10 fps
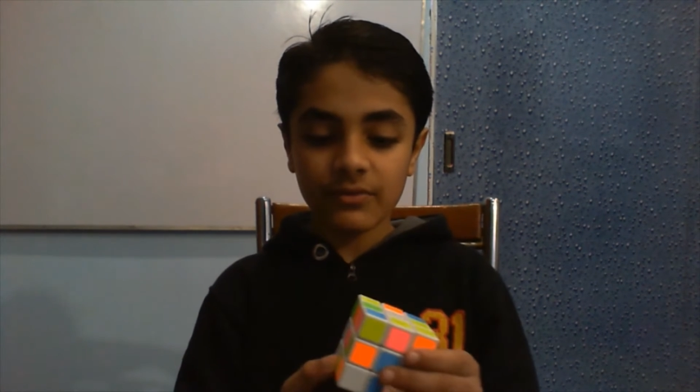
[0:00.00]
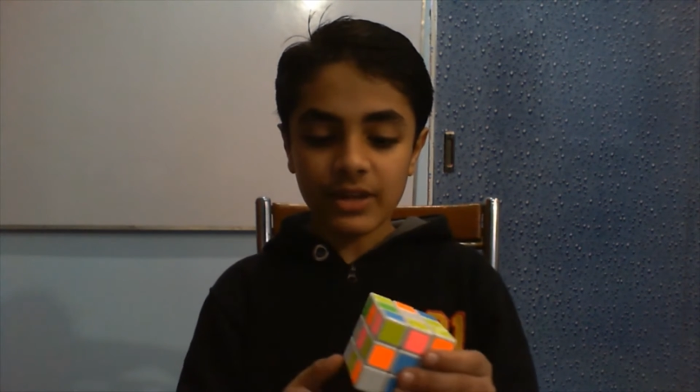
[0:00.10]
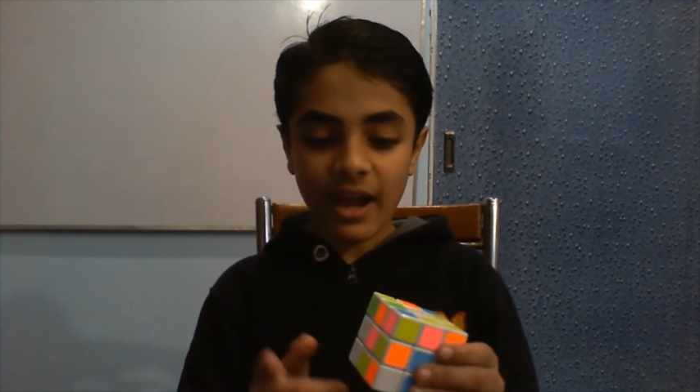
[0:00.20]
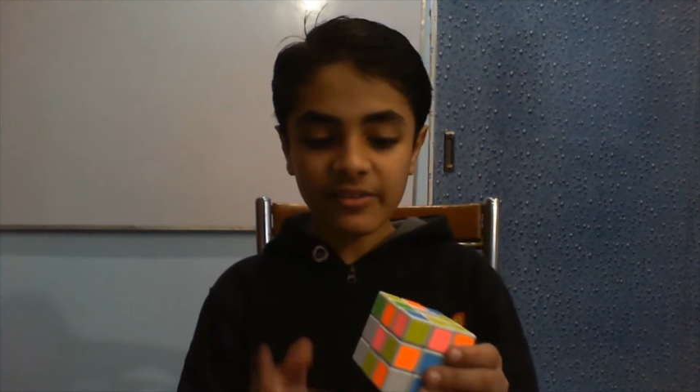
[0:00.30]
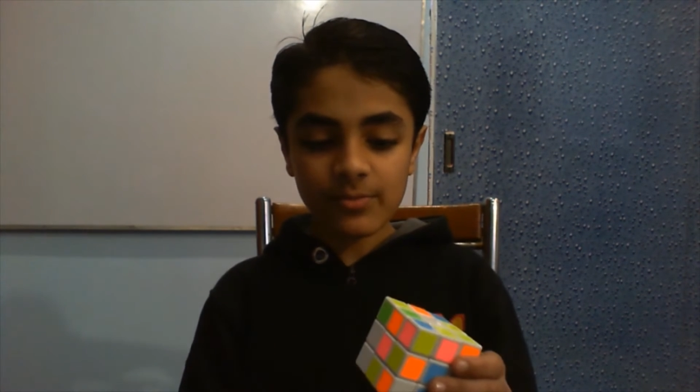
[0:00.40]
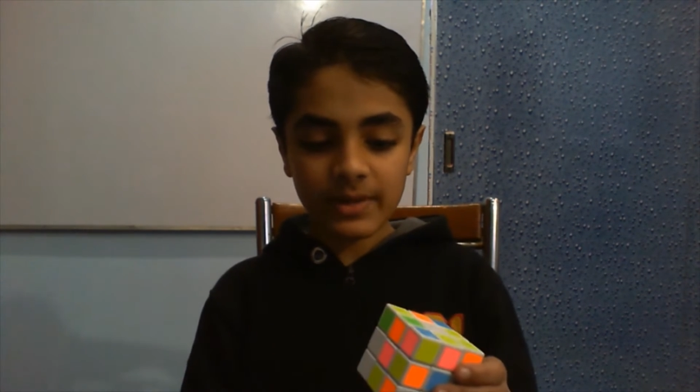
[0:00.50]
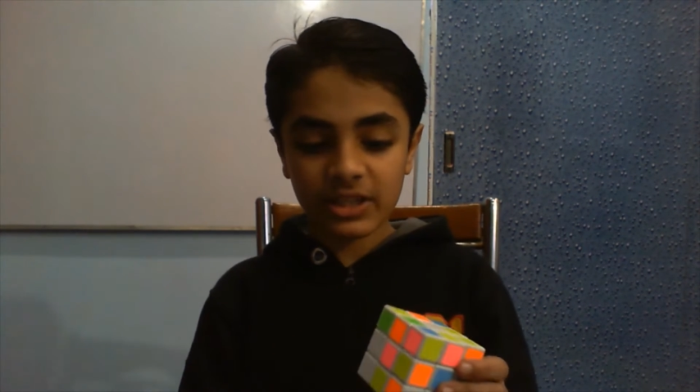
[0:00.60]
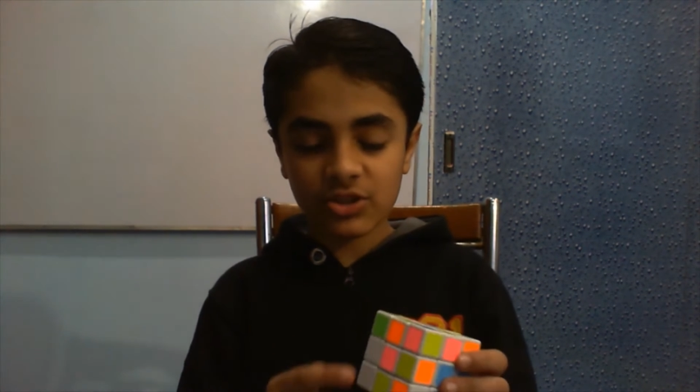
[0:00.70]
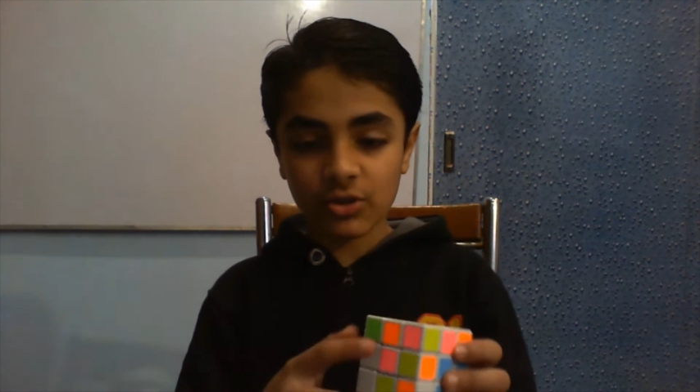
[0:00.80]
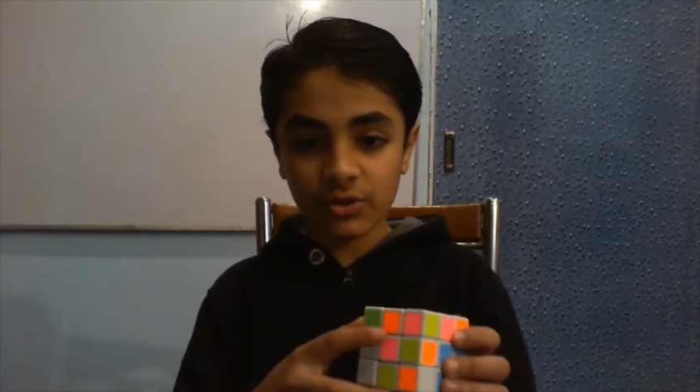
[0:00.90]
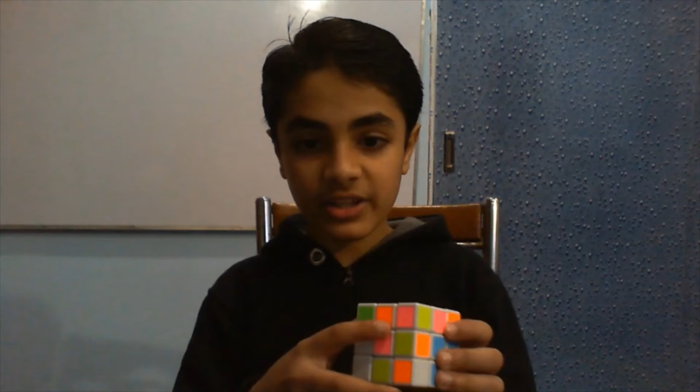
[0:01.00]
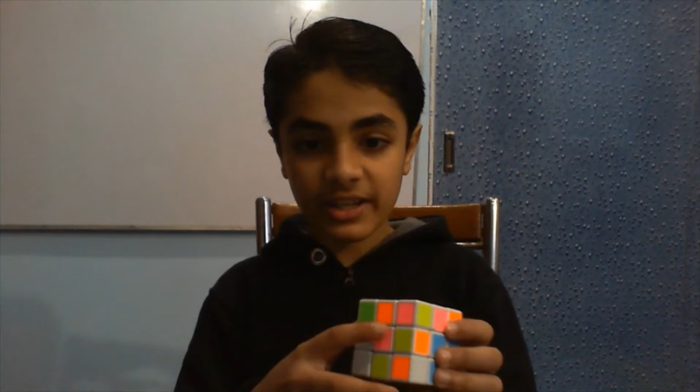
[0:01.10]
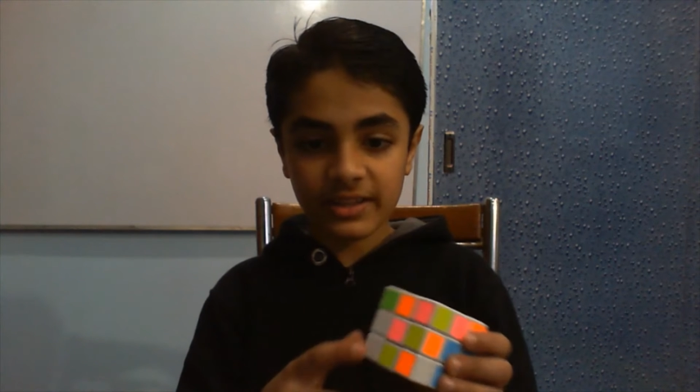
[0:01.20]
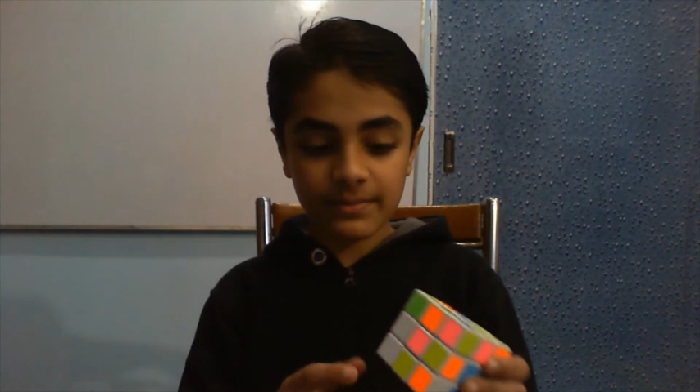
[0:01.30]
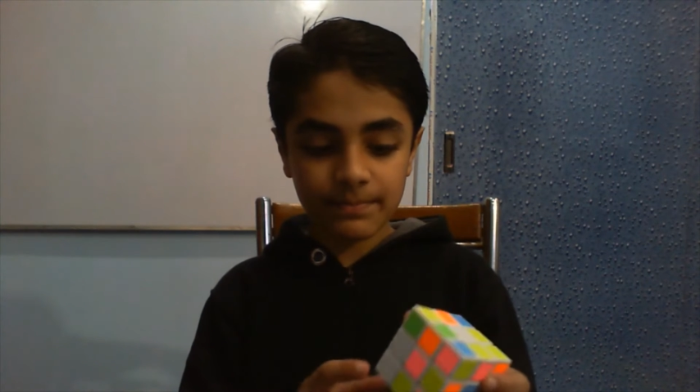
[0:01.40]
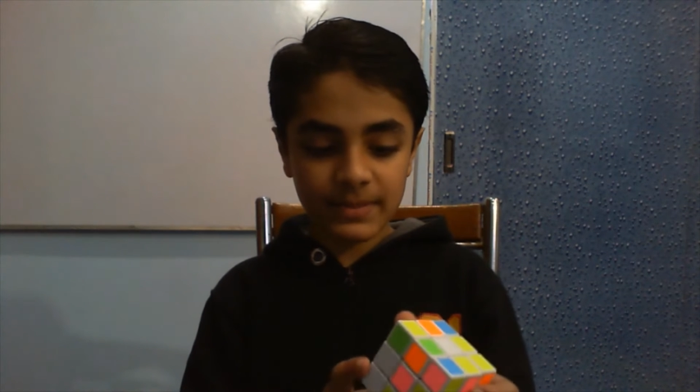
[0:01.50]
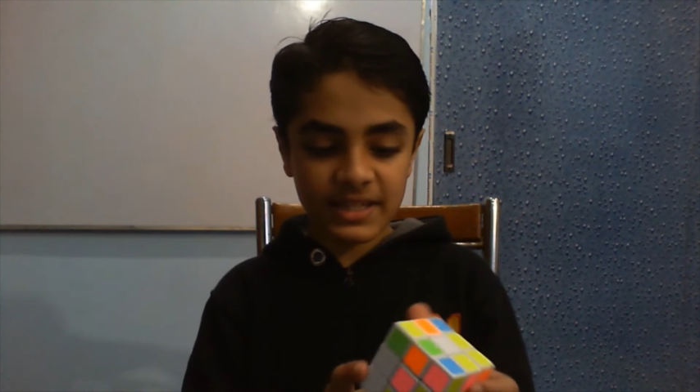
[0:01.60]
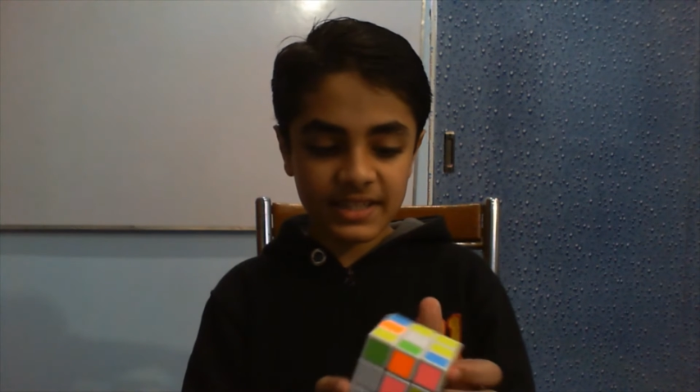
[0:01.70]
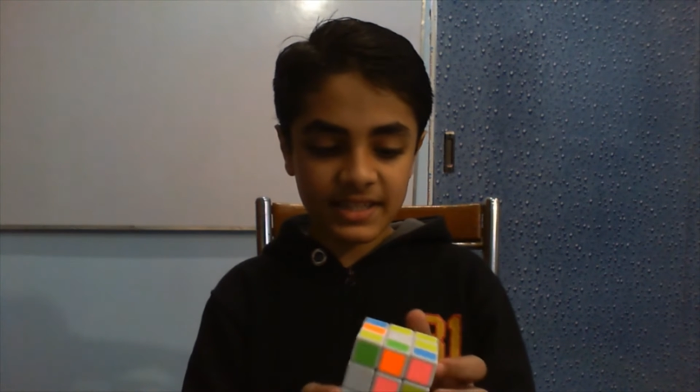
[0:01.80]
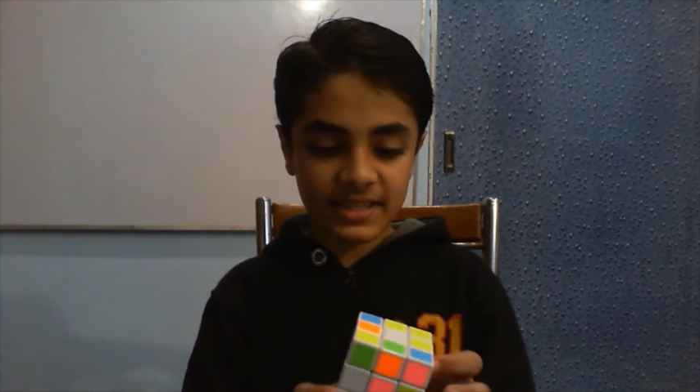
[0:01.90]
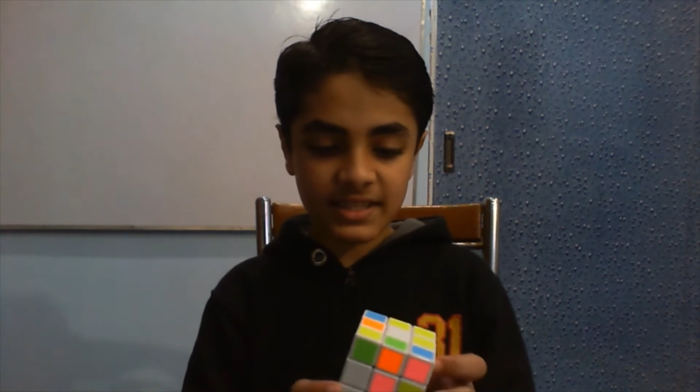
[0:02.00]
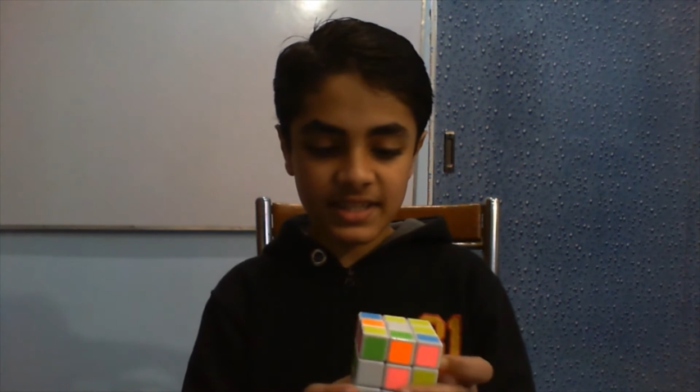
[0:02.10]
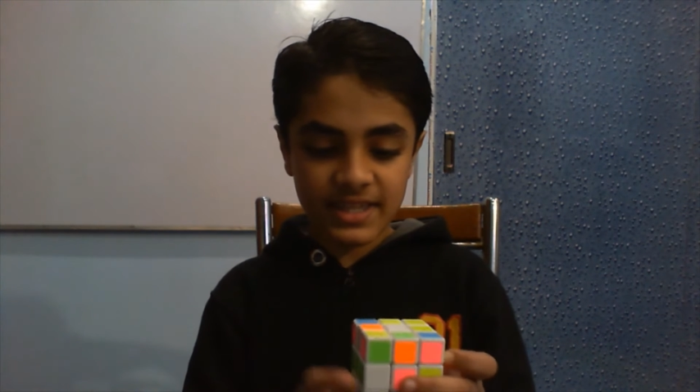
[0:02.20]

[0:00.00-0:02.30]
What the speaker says: We have to make sure that the pieces